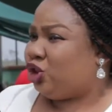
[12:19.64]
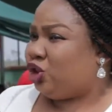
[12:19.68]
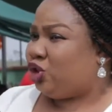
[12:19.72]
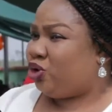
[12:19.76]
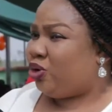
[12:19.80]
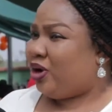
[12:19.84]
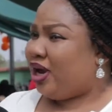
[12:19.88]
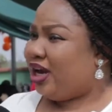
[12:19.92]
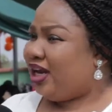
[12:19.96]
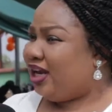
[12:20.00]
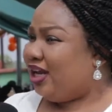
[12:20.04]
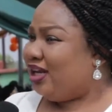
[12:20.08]

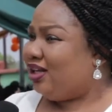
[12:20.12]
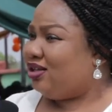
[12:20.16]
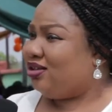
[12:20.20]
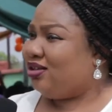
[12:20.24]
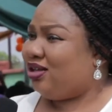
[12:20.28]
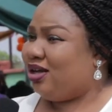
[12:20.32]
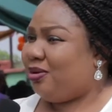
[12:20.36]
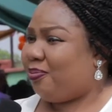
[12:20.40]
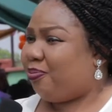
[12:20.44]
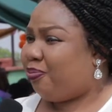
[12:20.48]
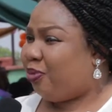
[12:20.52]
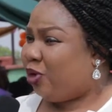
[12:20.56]

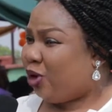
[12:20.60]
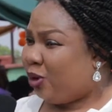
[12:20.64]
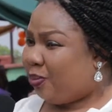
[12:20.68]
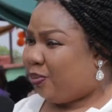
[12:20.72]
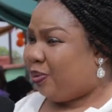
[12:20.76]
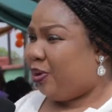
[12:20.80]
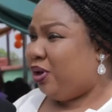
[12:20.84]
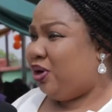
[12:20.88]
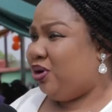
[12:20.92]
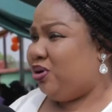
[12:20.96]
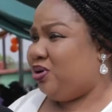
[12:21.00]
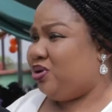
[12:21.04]
training
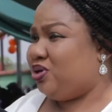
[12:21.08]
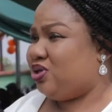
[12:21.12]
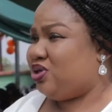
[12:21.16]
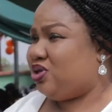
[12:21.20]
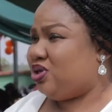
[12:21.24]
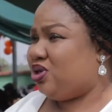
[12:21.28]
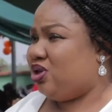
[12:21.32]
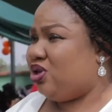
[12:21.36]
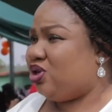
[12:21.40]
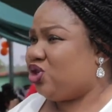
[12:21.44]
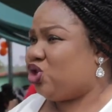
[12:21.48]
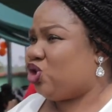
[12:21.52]
pupils
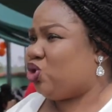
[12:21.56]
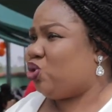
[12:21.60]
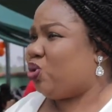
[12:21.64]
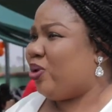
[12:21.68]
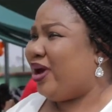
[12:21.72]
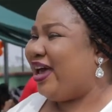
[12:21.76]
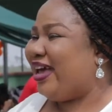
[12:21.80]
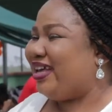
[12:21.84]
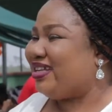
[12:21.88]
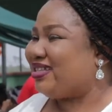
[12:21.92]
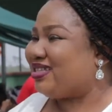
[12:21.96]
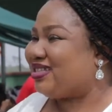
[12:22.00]

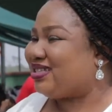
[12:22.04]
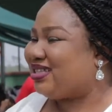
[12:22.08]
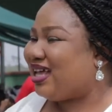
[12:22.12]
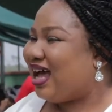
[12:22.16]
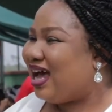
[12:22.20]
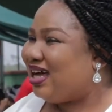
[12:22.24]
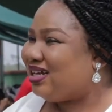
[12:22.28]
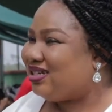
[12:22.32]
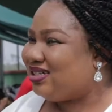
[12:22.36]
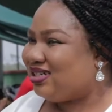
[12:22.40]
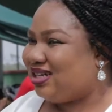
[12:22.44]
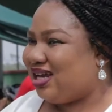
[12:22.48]
to a
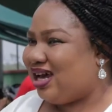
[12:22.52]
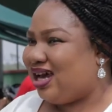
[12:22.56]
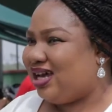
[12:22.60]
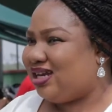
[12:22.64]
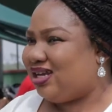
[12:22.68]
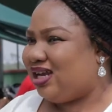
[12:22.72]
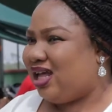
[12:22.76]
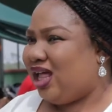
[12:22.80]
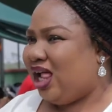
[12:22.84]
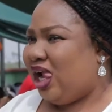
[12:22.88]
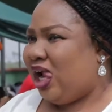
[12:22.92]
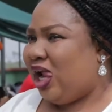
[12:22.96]

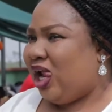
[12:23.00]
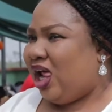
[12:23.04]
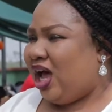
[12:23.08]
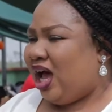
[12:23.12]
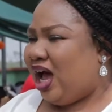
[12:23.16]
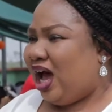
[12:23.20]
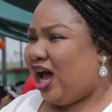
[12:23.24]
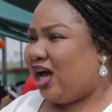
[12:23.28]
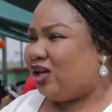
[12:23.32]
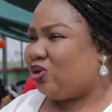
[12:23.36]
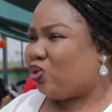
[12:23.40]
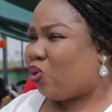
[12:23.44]
standard
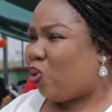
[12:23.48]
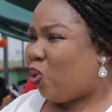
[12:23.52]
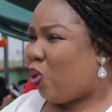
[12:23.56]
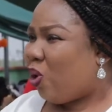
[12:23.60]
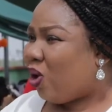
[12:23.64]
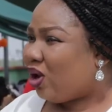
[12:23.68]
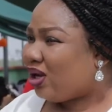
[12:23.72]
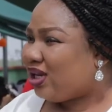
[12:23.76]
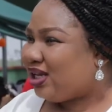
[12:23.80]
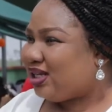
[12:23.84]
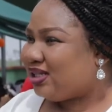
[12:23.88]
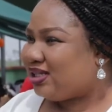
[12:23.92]
and
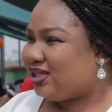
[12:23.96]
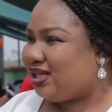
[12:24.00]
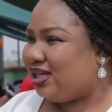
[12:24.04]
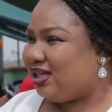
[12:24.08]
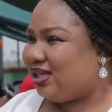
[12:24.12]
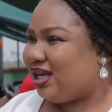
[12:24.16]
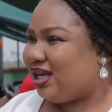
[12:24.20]
quality